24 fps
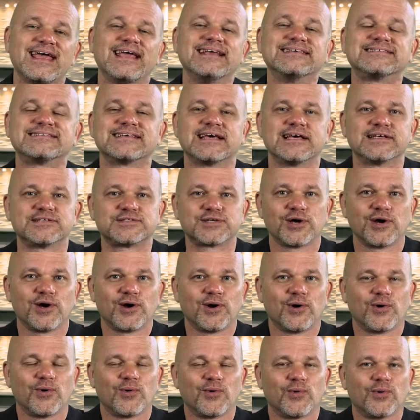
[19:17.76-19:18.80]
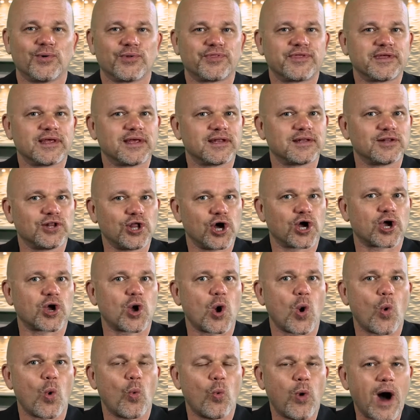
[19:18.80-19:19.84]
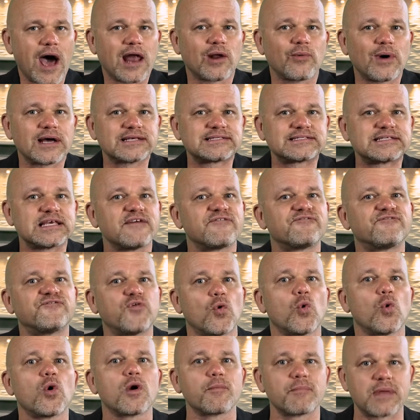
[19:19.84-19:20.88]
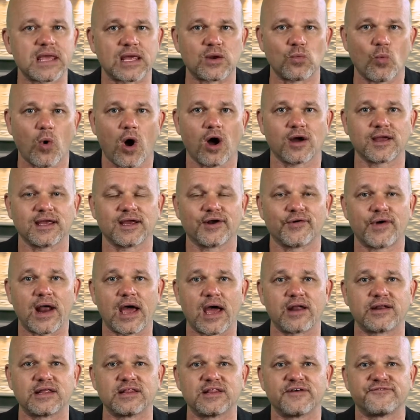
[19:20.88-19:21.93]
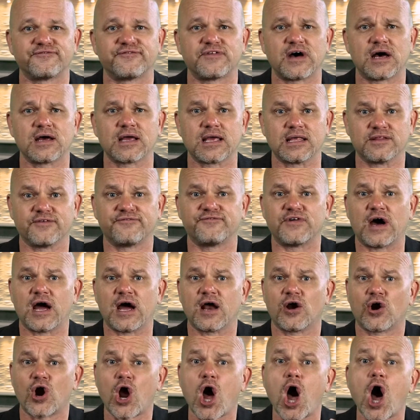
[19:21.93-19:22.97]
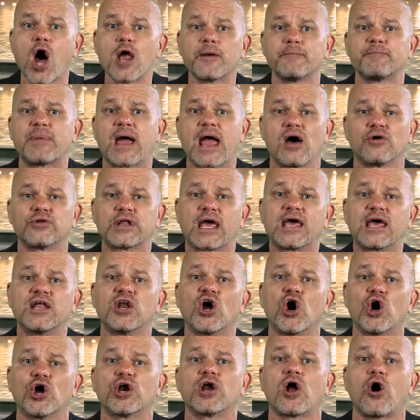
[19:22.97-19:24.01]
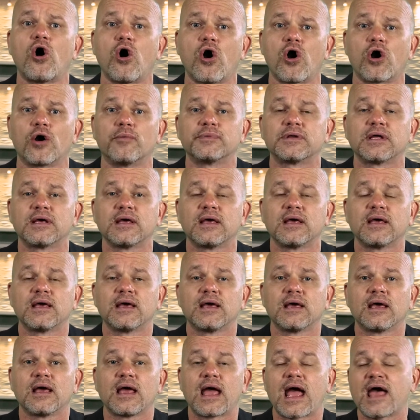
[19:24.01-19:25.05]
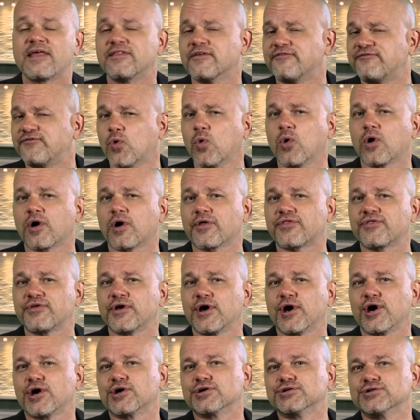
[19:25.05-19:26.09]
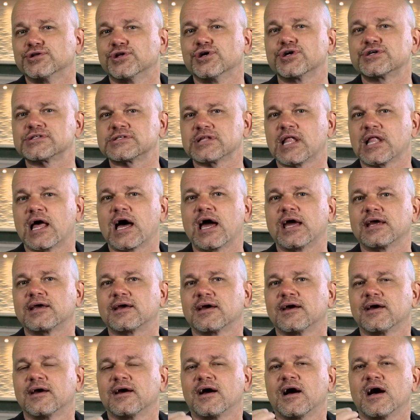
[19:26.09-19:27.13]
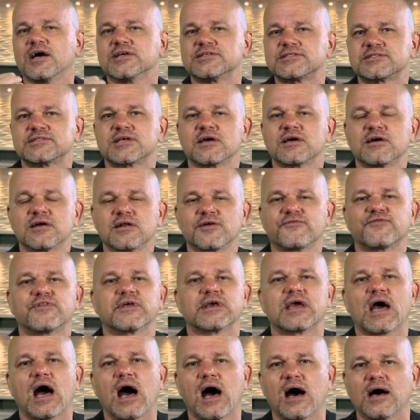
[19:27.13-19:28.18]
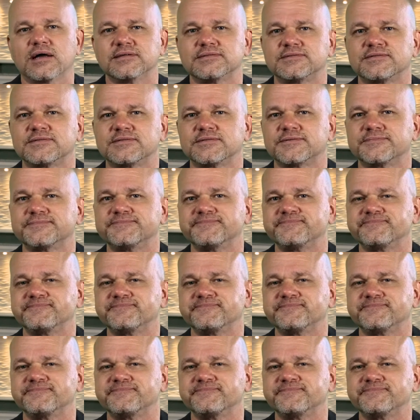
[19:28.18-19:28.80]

he says, well, then look, why do I see four men walking around in the, fi- in the fire, unbound and unharmed? And the fourth looks like a son of the gods.